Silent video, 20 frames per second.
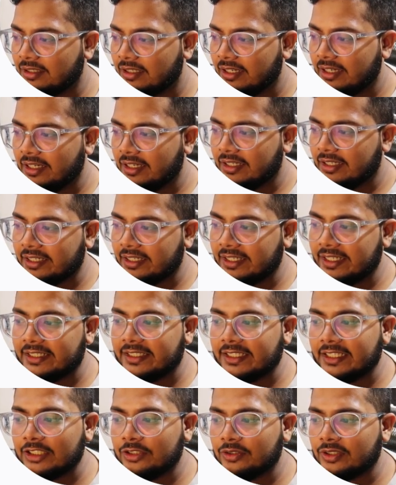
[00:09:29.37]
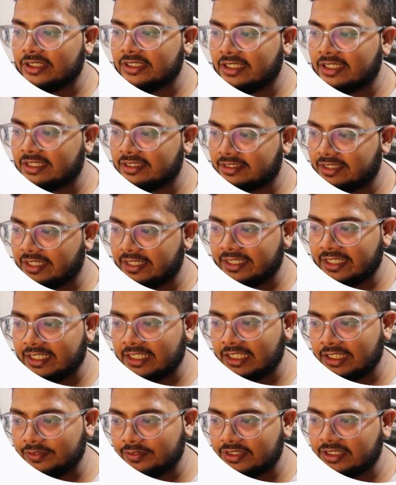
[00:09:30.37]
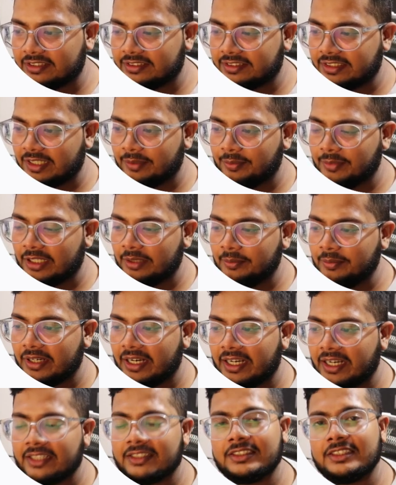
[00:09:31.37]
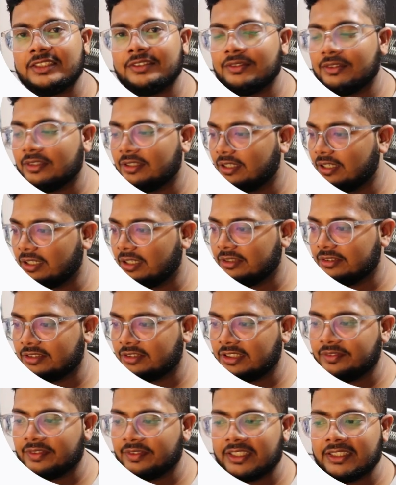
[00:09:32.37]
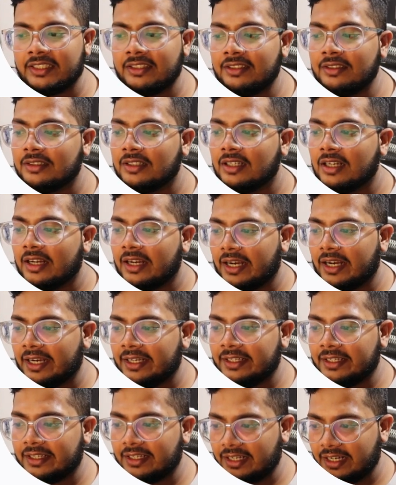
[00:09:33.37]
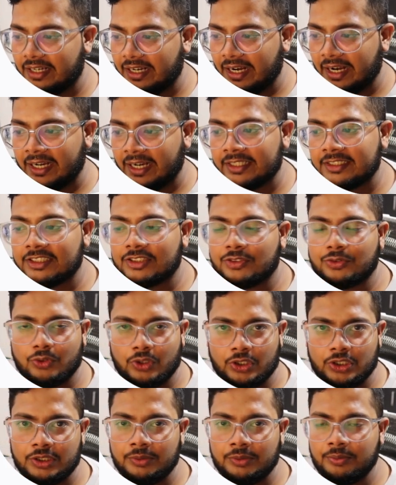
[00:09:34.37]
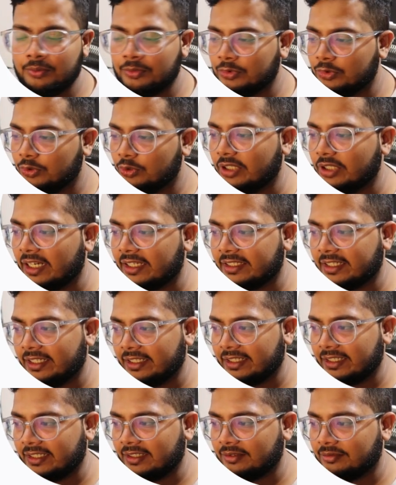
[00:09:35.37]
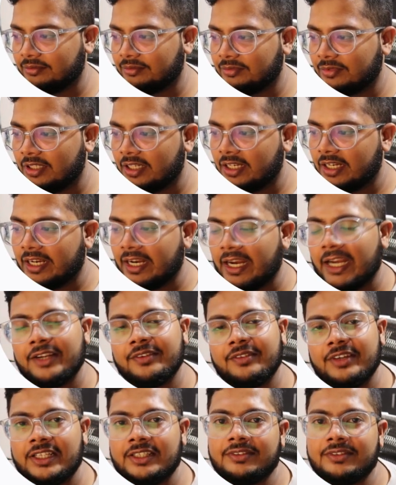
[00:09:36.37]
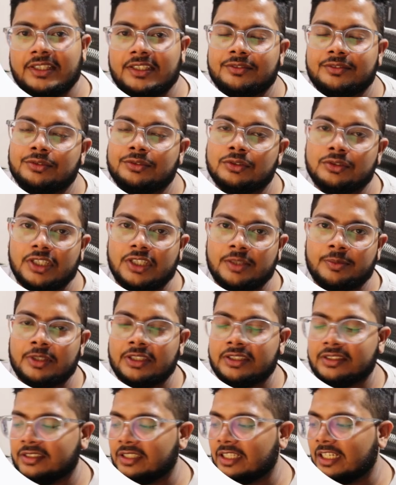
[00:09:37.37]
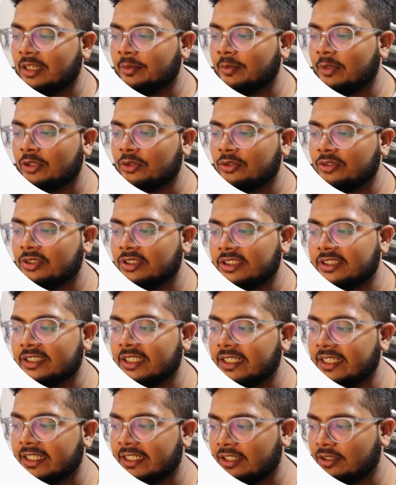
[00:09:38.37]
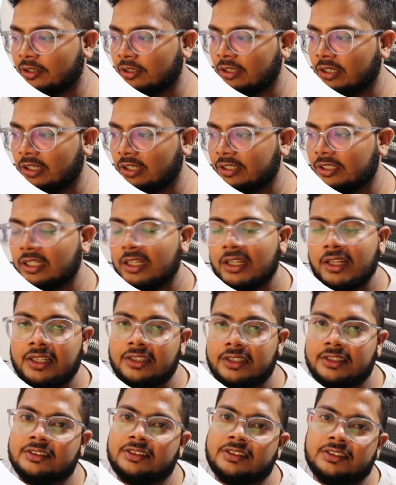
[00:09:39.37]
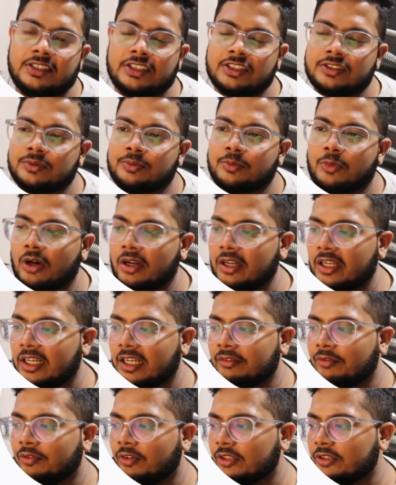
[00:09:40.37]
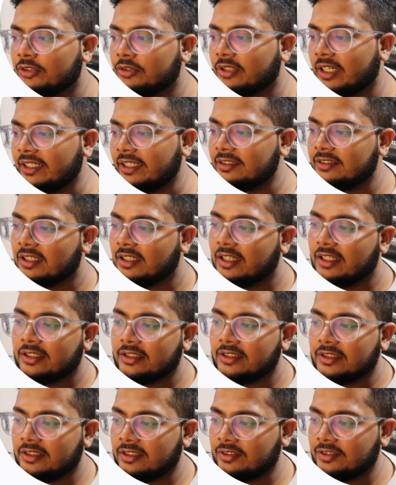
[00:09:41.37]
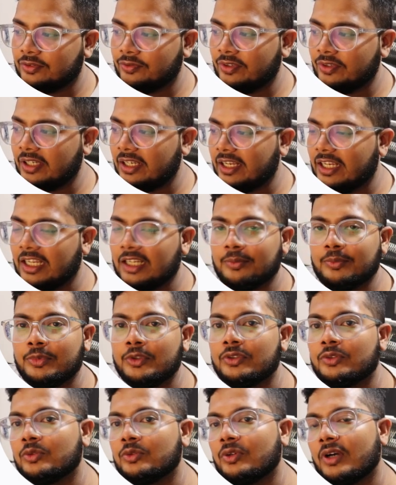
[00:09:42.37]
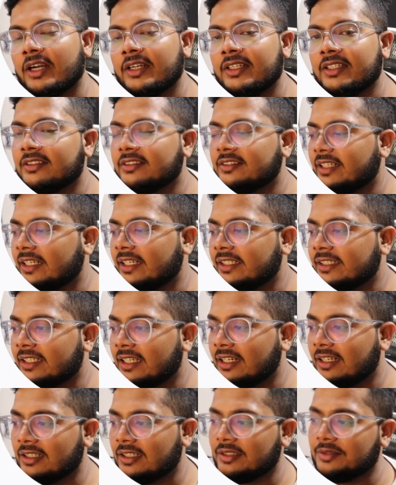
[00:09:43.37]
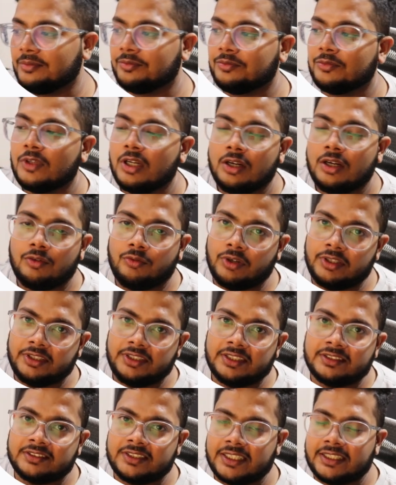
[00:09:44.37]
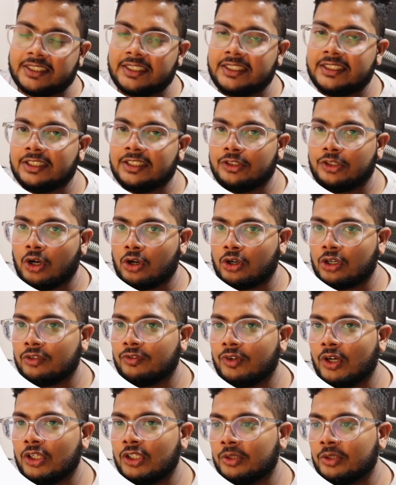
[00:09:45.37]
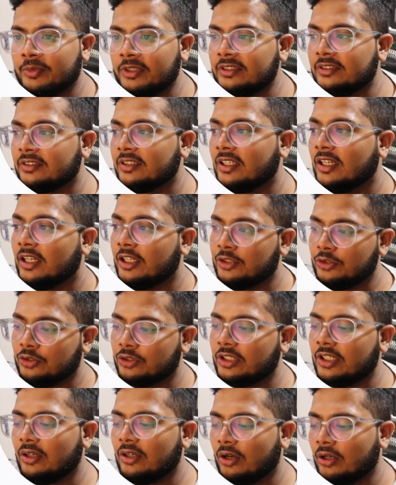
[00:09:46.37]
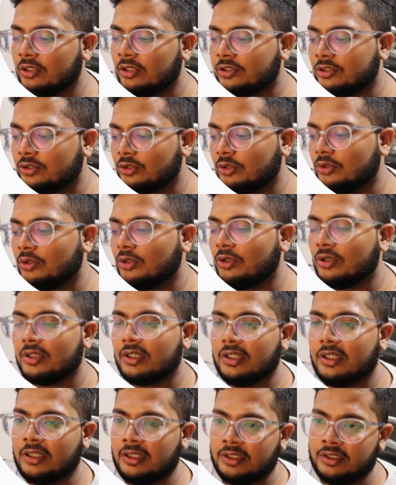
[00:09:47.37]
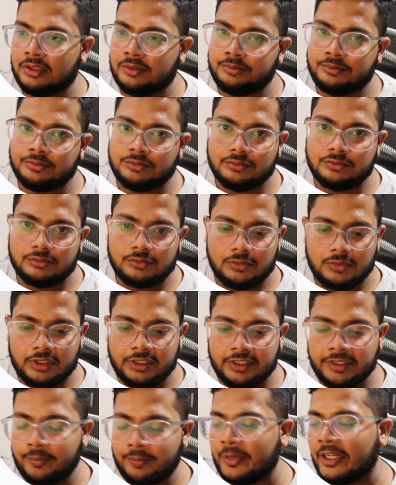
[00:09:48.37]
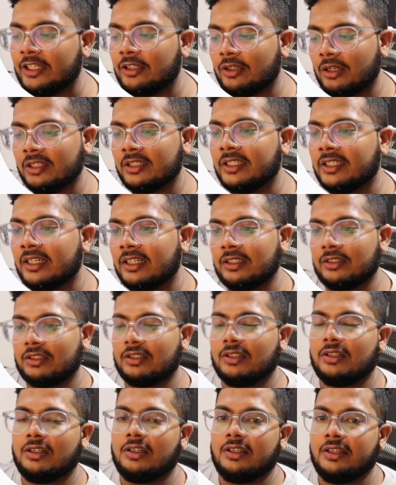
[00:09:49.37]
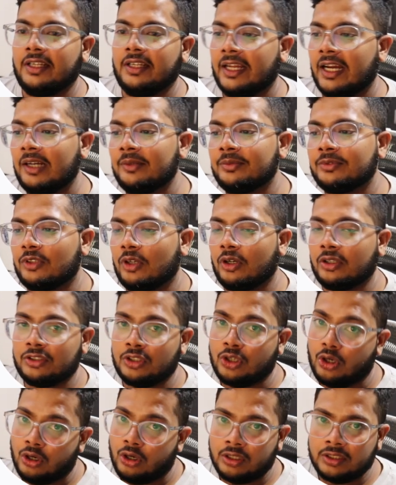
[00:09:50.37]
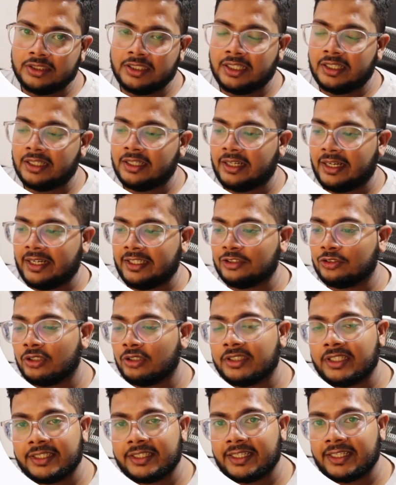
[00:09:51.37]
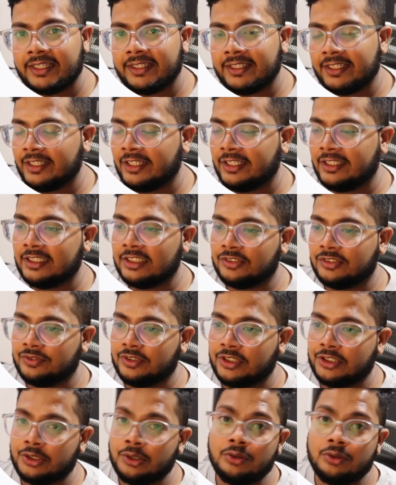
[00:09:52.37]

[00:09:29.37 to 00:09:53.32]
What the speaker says: create a new nginx container with the same name, and see whether, and add this volume to that container, and verify if you still able to see the data or not. This is a small lab for you guys. This will help you to understand the what exactly the Docker volume is. You can also repeat all the labs or all the hands-on that I did in this video.